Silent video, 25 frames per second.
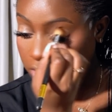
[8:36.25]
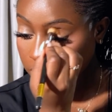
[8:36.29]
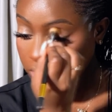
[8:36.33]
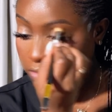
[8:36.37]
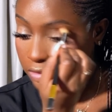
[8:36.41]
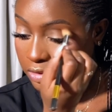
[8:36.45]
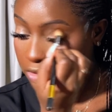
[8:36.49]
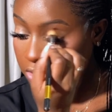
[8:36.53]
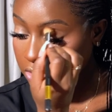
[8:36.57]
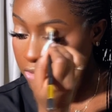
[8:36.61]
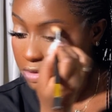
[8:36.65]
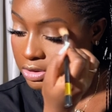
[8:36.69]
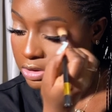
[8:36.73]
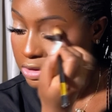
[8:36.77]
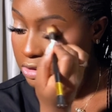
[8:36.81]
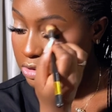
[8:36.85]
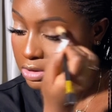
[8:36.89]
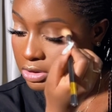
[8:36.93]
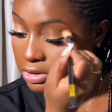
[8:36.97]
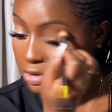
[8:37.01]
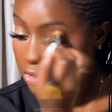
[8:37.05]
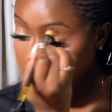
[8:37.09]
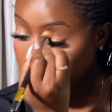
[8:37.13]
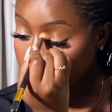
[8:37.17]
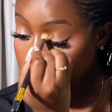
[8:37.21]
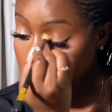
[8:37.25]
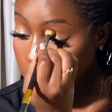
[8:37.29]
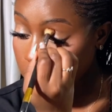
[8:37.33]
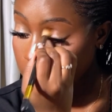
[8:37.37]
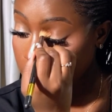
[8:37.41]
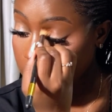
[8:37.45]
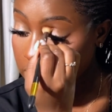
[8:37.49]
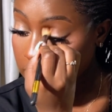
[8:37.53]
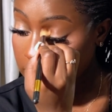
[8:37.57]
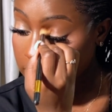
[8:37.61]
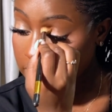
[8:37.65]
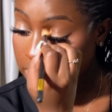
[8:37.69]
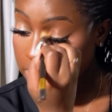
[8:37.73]
When I just throw
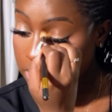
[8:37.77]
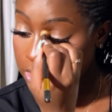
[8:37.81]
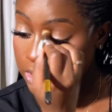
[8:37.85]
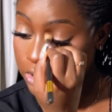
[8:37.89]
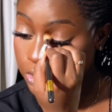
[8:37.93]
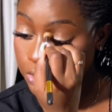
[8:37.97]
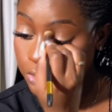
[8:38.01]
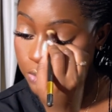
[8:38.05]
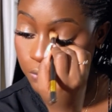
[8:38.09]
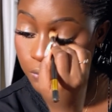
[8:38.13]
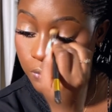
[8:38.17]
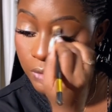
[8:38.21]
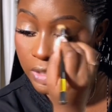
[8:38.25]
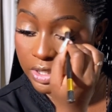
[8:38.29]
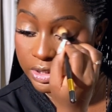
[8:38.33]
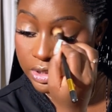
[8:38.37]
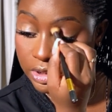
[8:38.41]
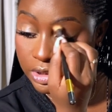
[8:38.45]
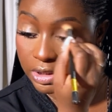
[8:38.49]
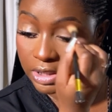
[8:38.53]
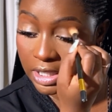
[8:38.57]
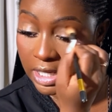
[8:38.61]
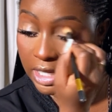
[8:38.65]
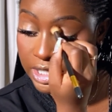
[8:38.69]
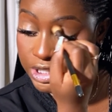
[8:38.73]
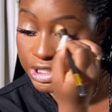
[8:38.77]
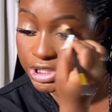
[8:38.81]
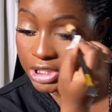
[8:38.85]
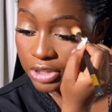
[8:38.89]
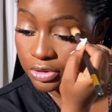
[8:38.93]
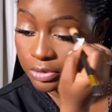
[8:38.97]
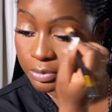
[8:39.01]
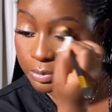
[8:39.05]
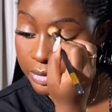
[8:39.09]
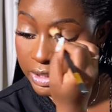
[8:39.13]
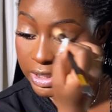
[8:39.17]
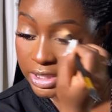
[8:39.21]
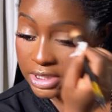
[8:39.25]
that into where the
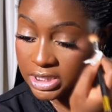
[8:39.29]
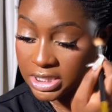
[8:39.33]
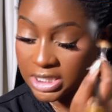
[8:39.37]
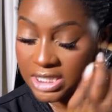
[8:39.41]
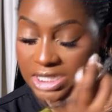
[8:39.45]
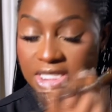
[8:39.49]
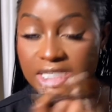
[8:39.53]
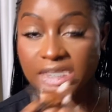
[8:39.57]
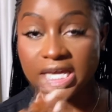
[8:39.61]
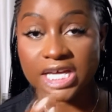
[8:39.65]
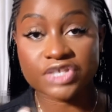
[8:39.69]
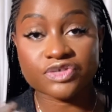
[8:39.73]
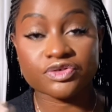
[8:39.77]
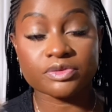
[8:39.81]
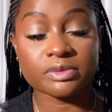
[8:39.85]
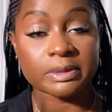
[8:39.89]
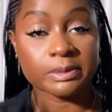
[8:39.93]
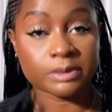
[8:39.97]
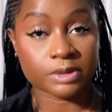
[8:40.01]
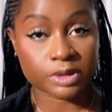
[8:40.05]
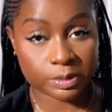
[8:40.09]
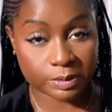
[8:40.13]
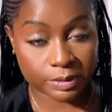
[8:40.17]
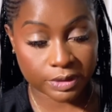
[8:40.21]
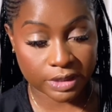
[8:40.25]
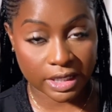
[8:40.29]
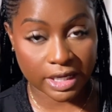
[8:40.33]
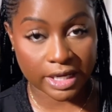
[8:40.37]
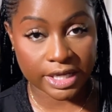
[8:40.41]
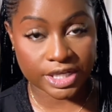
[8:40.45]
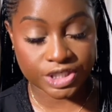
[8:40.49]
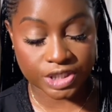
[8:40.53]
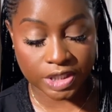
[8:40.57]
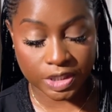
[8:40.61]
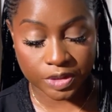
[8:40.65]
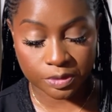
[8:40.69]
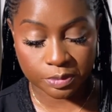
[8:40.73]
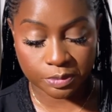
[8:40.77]
eyeshadow base is. Yes, remember to put an
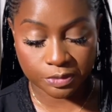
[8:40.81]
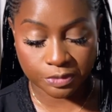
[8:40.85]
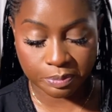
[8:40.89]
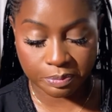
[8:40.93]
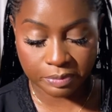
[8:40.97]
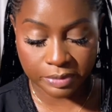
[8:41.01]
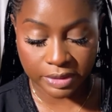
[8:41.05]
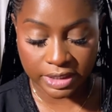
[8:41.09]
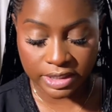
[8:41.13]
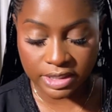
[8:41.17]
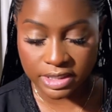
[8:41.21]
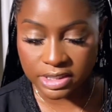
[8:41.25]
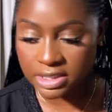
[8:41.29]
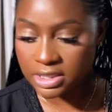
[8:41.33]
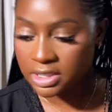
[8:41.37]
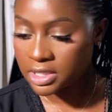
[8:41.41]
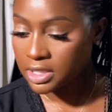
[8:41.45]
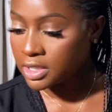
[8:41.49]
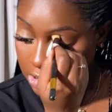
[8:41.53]
eyeshadow base.